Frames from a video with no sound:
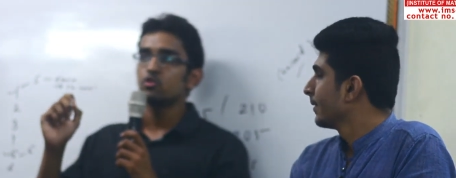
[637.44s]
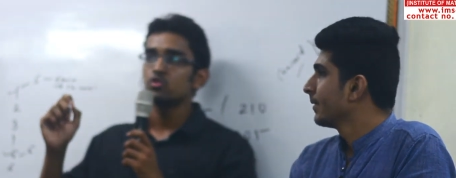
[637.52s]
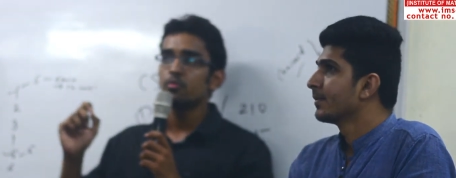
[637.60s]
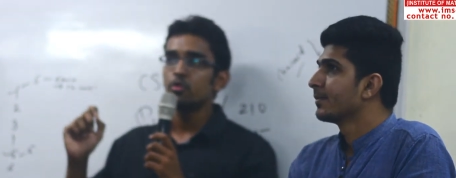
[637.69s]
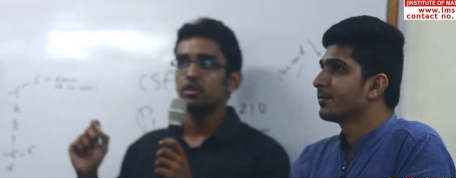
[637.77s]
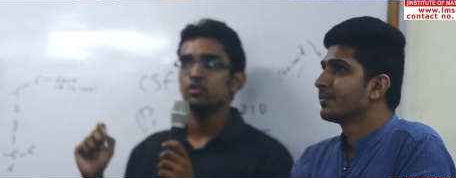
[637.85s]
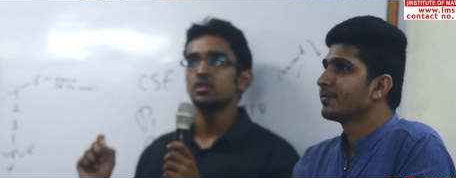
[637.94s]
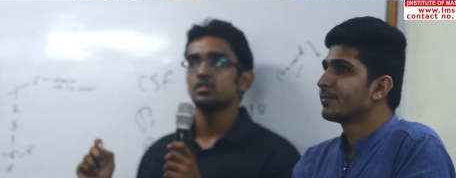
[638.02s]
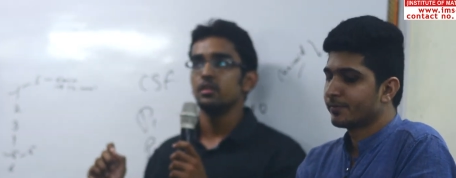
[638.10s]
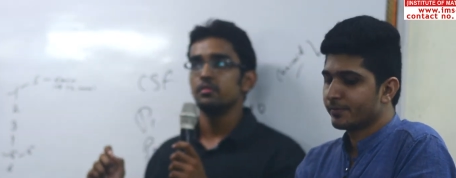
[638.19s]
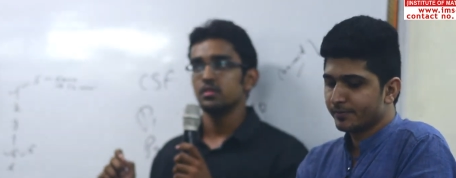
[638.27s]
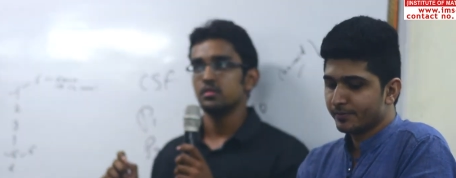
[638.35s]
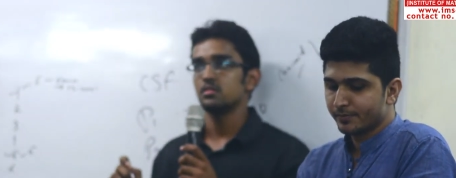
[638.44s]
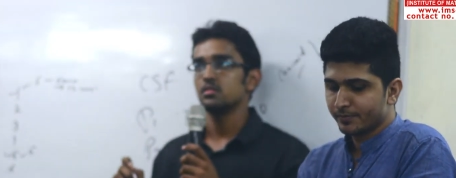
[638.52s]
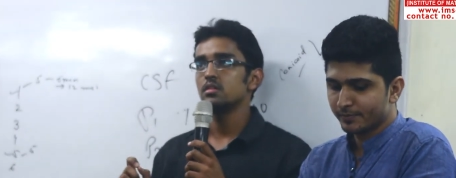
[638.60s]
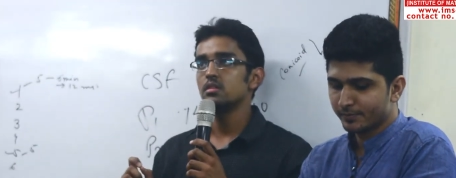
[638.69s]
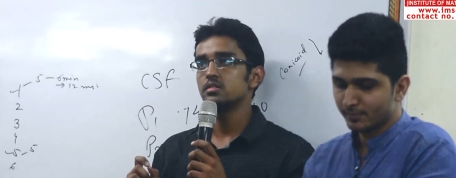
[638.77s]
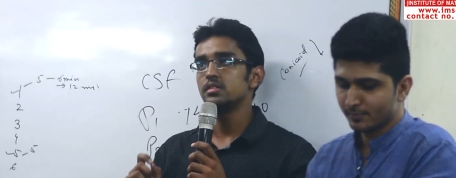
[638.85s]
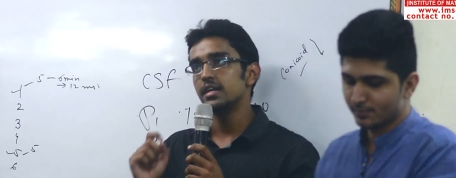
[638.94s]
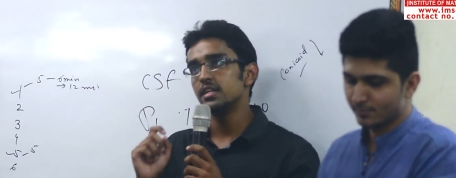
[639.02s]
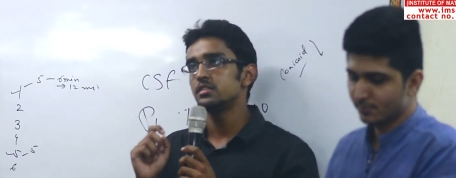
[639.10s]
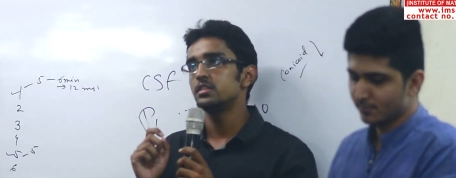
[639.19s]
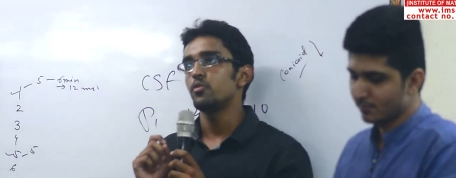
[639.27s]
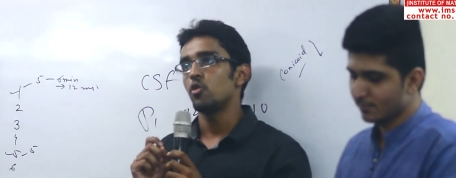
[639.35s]
Speaker 1: to the point to the syllabus. So that
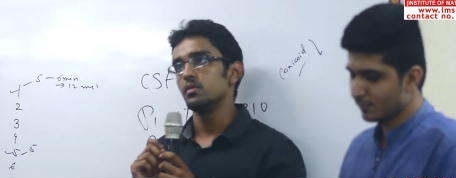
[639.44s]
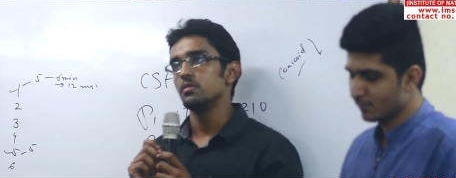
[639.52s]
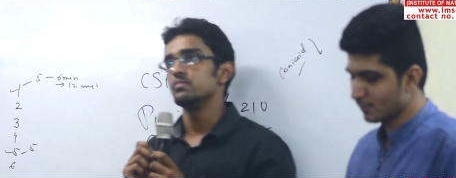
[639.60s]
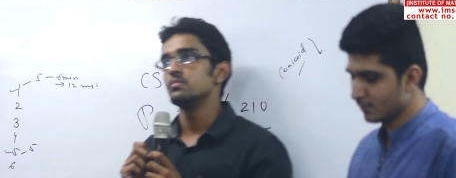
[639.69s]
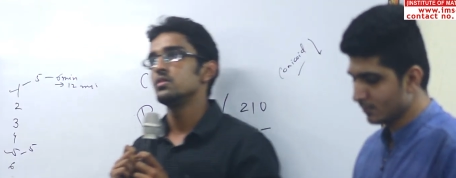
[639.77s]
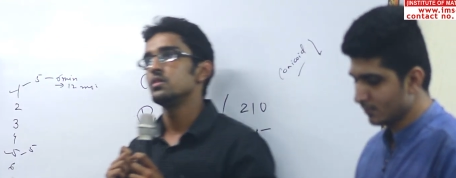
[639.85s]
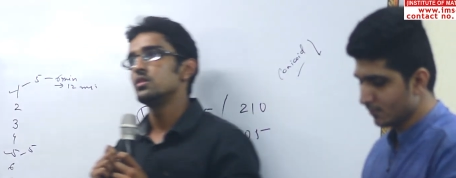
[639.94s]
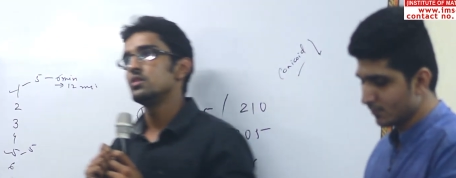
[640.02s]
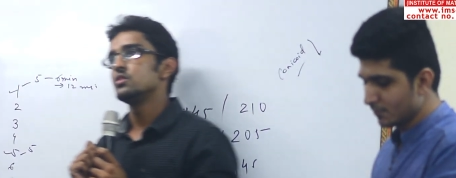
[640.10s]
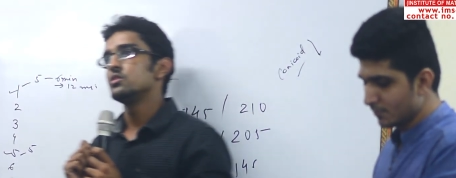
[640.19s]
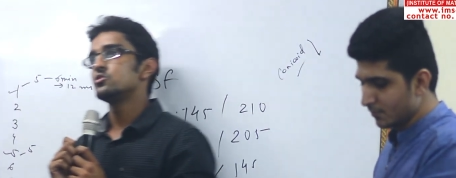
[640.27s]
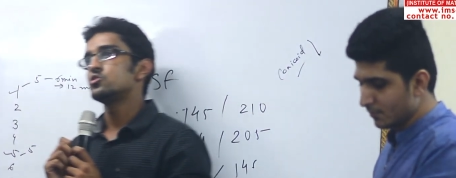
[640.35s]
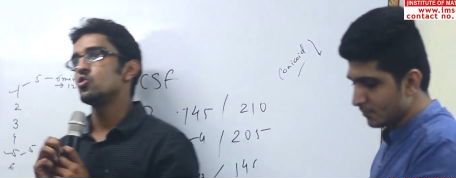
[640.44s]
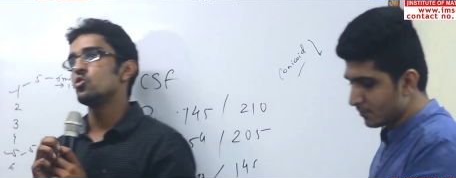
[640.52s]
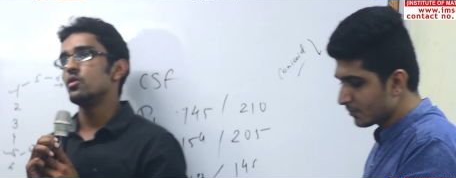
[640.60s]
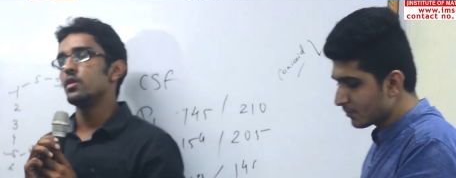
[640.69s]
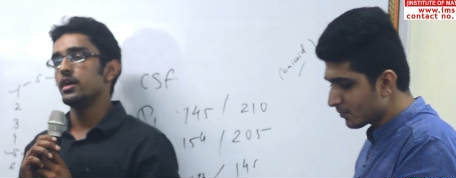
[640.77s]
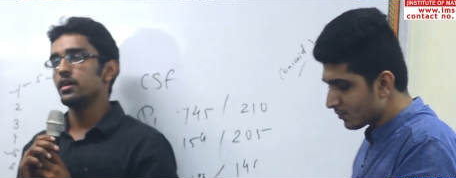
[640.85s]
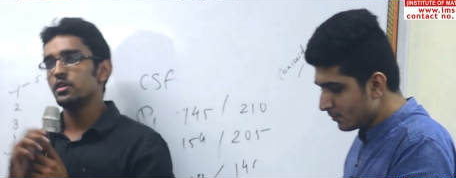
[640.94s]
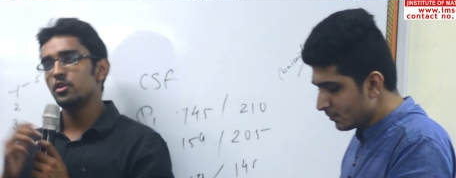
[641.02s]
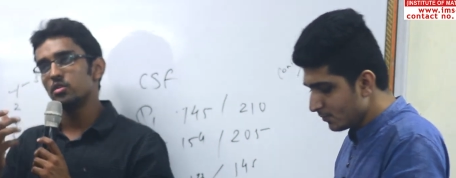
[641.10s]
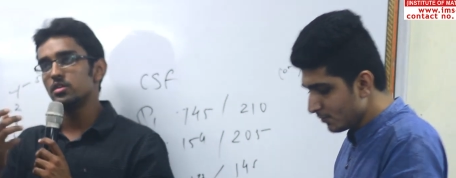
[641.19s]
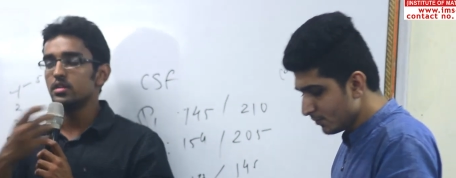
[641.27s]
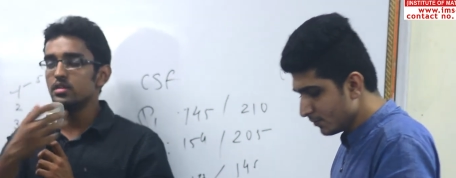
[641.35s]
is the problem. So
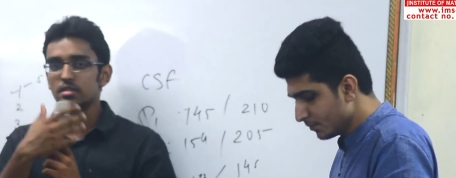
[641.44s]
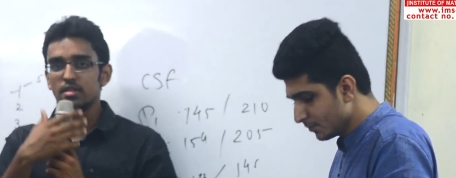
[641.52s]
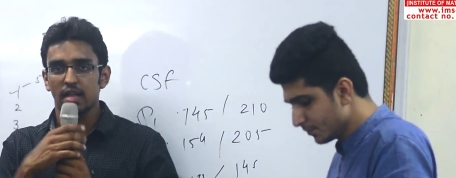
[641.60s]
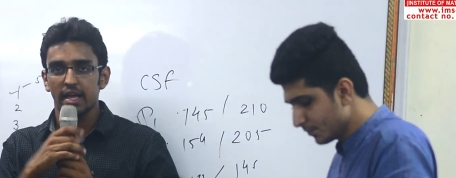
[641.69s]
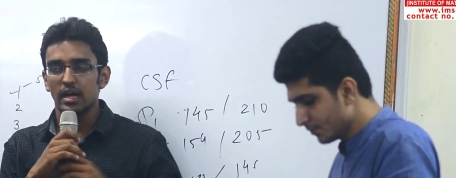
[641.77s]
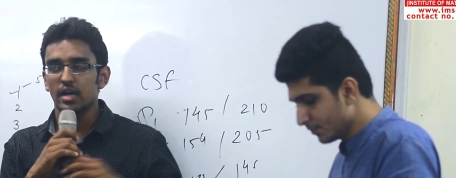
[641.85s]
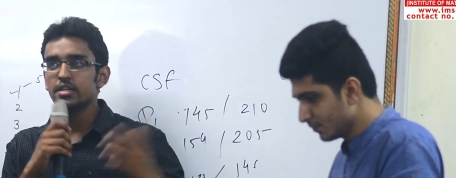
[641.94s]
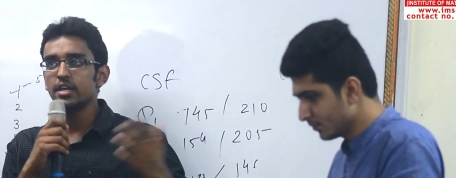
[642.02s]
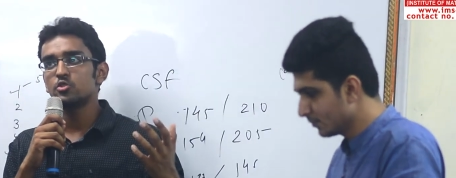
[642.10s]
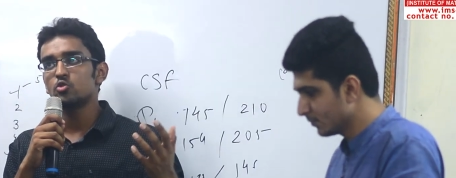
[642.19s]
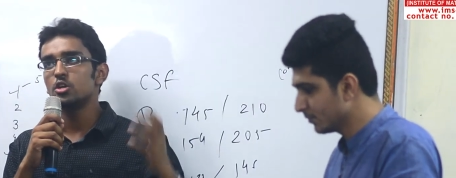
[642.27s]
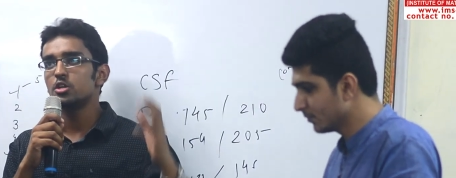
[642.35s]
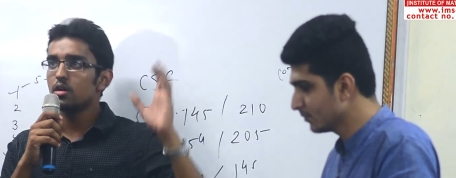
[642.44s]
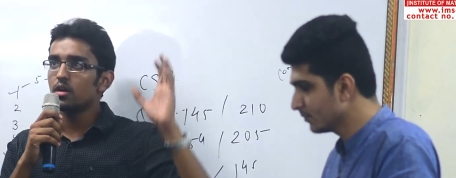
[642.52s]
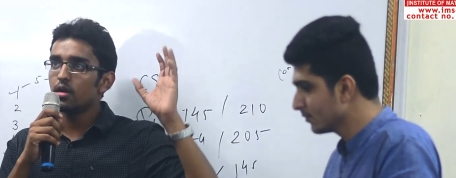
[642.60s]
even like Akshay has told,